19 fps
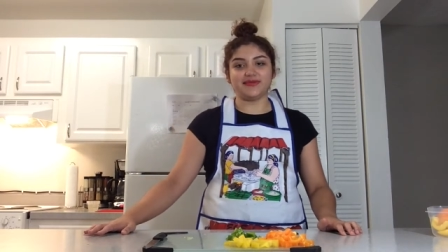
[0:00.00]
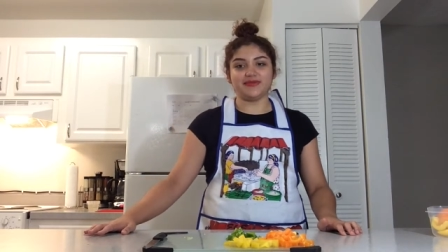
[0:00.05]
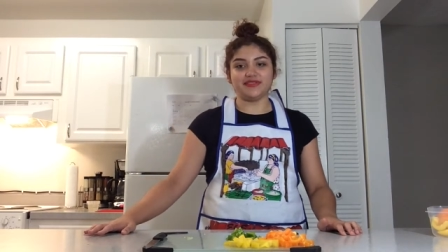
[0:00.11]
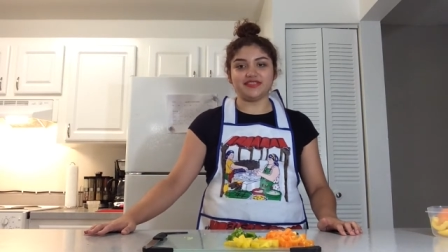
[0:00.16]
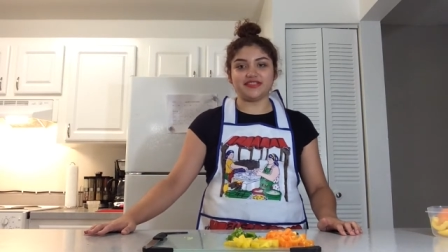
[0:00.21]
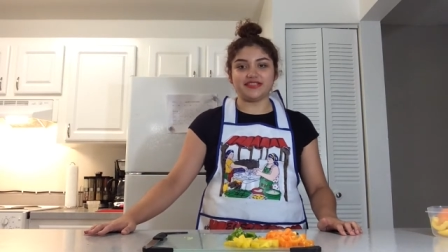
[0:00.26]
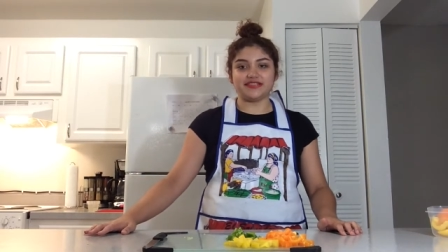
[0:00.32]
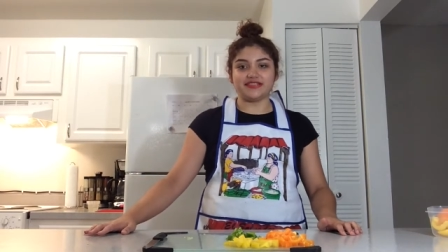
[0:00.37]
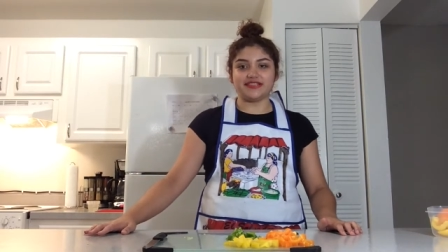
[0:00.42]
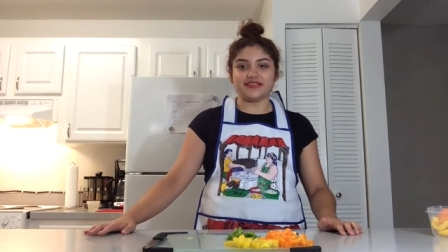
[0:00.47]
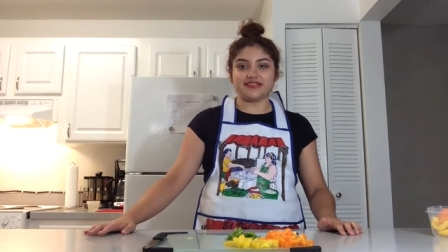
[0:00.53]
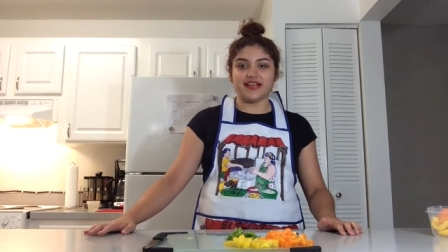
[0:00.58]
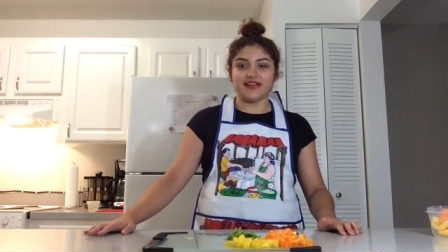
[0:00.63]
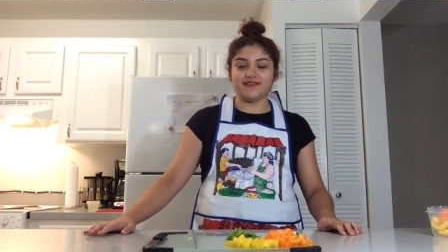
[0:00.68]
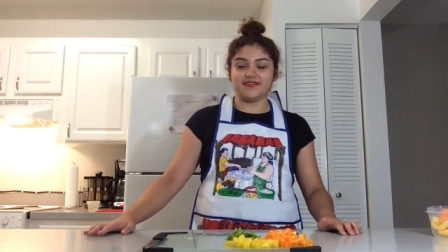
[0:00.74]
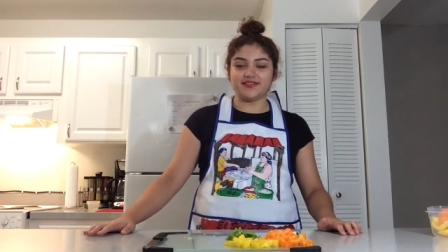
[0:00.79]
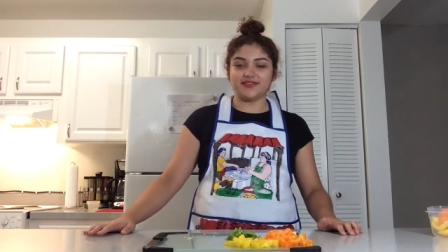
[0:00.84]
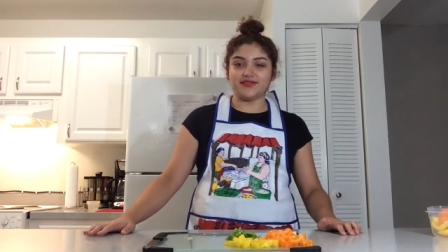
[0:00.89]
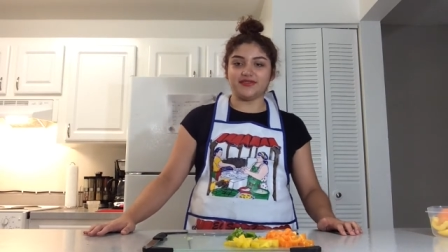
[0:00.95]
which is a
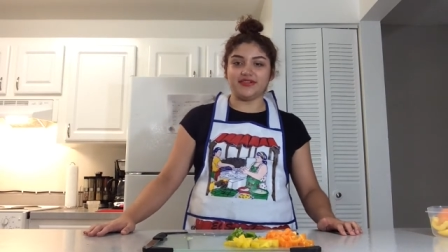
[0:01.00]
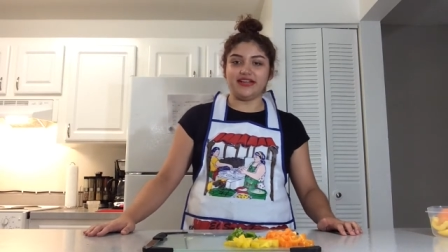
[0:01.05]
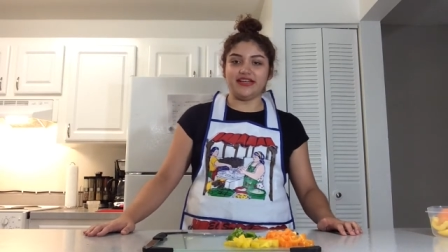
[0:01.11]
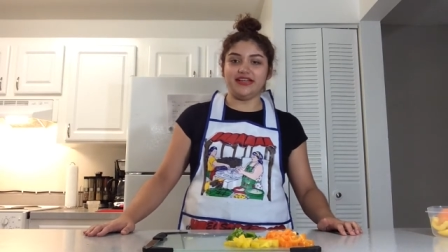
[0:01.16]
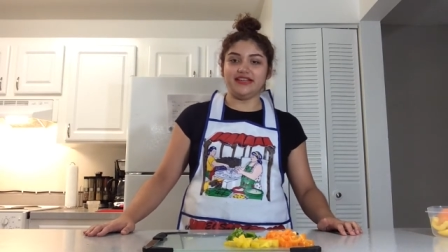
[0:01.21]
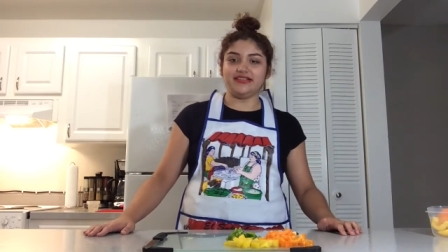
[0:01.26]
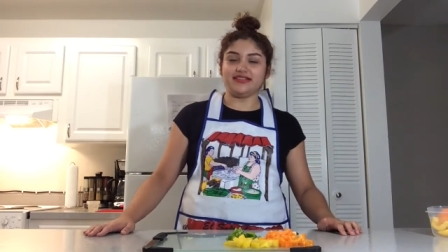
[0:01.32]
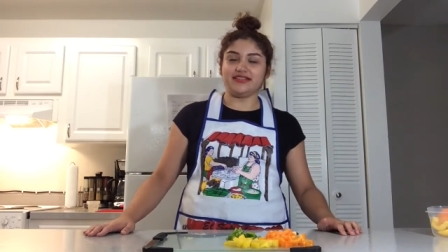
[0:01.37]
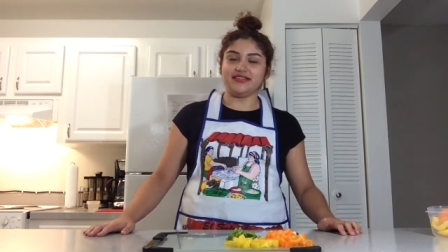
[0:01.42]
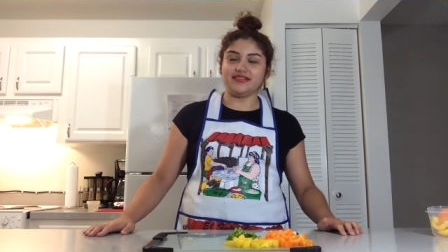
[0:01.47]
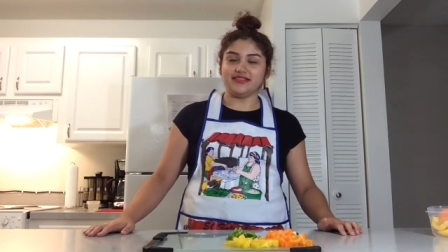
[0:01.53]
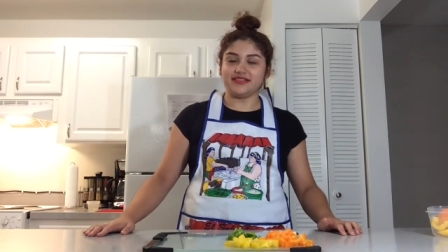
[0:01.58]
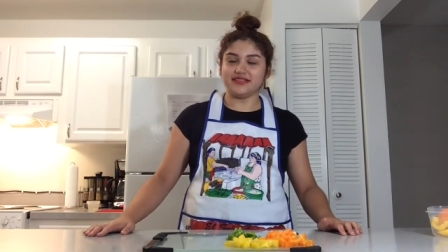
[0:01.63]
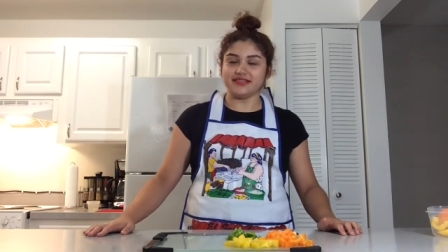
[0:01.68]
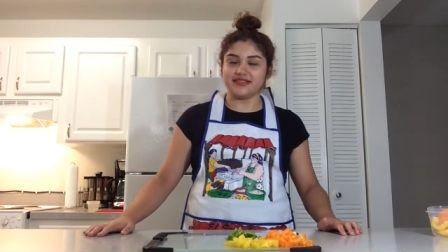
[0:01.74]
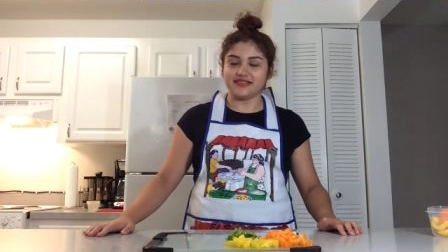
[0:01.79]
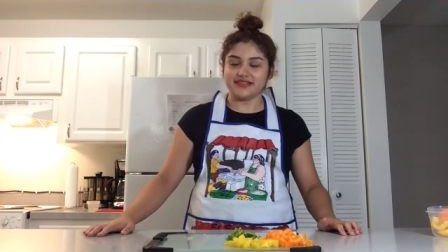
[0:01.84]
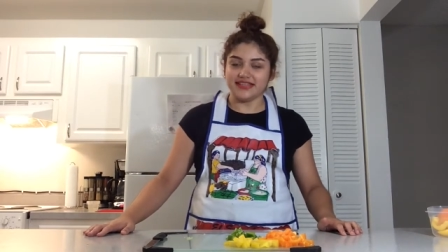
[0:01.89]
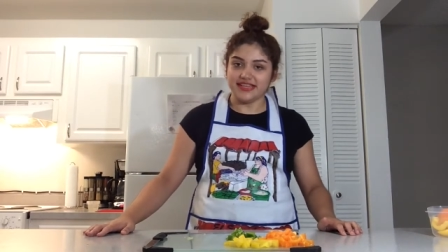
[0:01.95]
Salvadoran
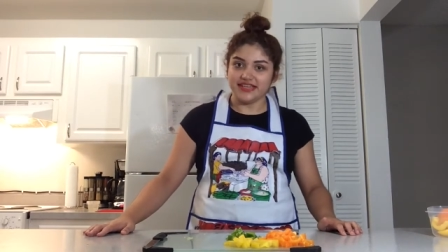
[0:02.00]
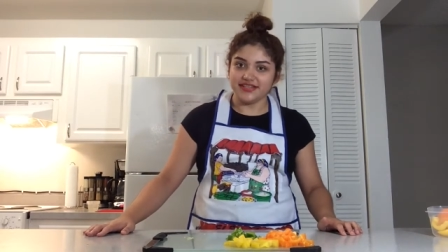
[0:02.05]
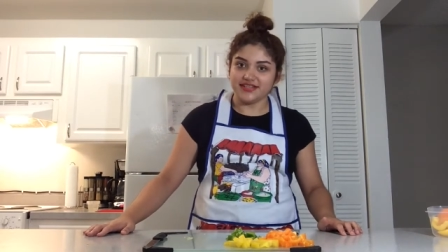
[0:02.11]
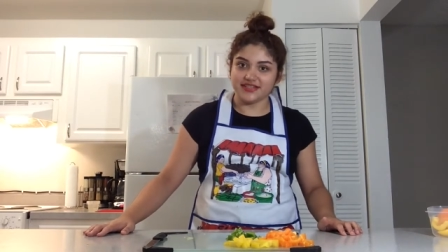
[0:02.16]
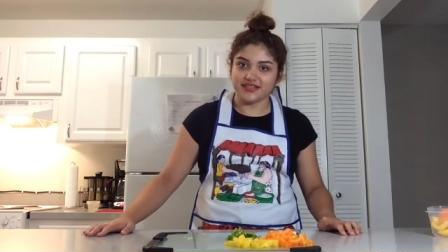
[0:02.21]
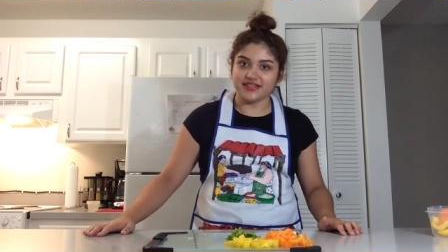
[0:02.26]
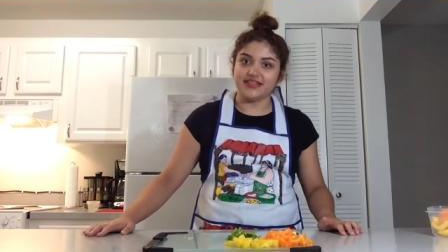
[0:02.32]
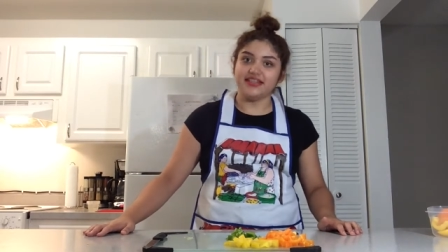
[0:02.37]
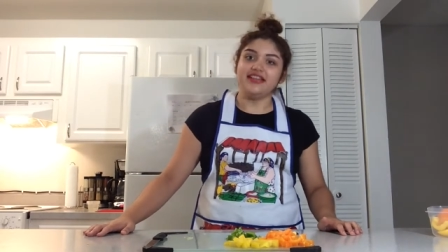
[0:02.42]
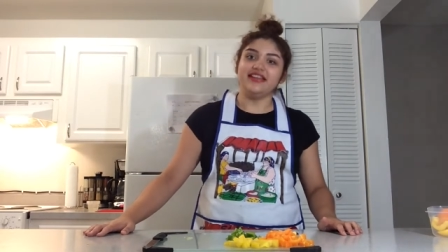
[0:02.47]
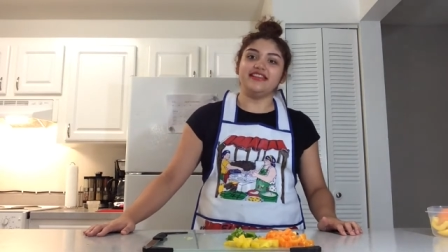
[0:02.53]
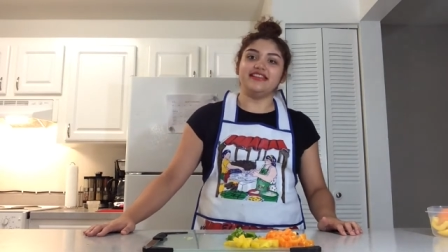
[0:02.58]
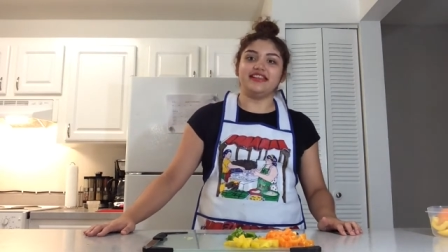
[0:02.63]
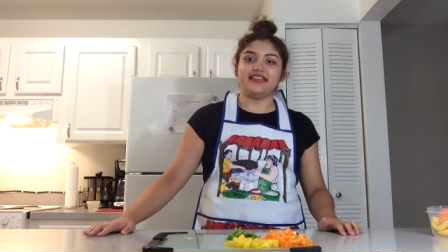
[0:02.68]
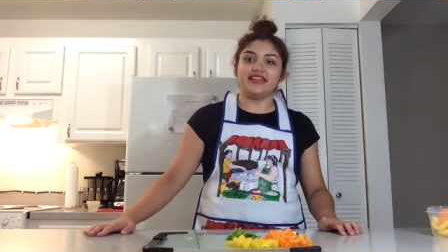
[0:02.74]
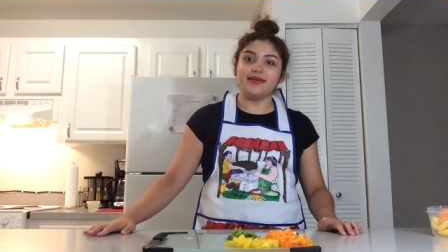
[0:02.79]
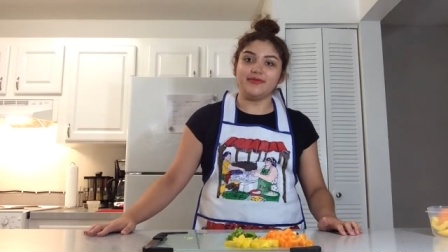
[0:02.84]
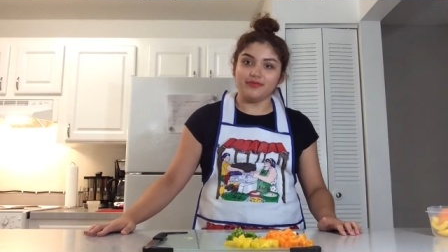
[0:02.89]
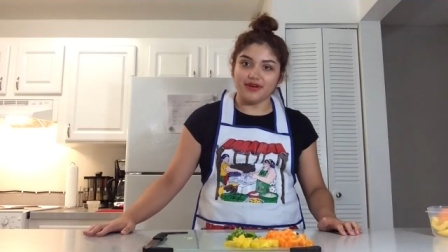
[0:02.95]
delicious dish,
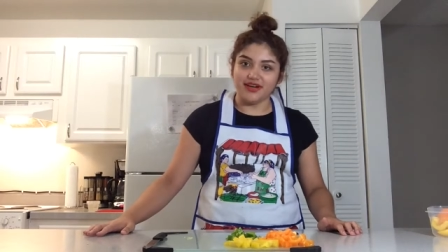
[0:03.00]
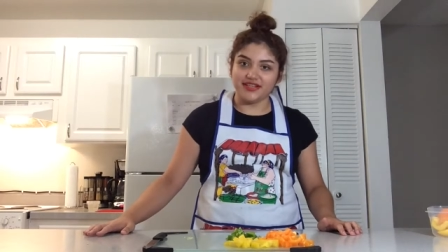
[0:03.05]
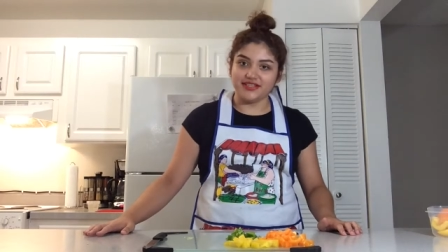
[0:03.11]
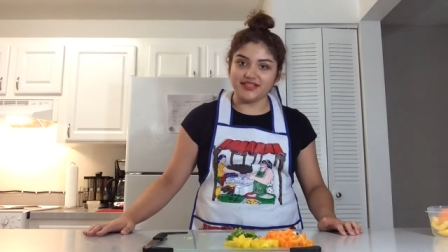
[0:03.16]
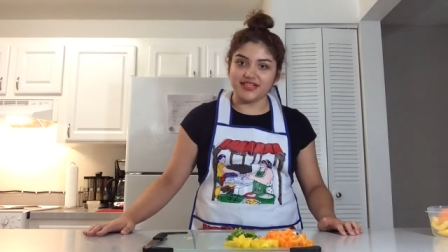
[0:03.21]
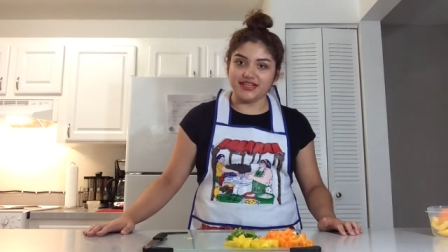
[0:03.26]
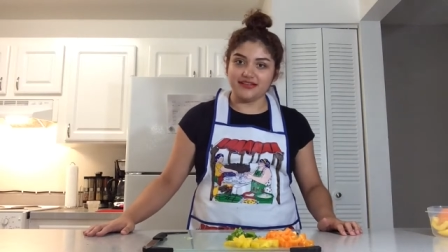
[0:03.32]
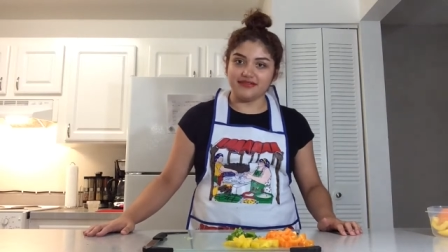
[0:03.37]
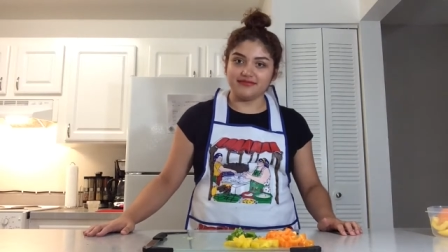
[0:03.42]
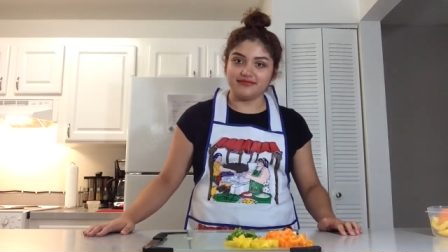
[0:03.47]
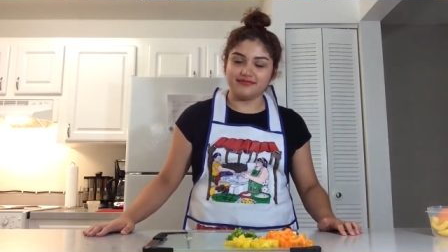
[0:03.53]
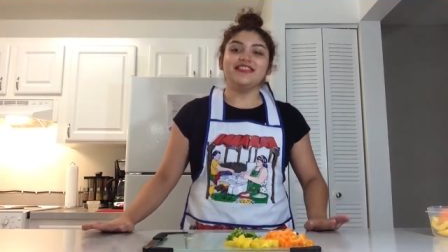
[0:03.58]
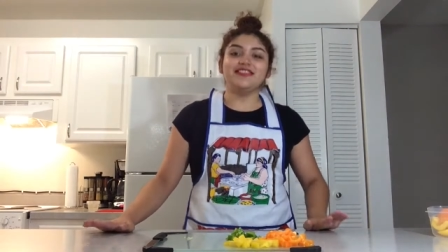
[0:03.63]
then keep watching.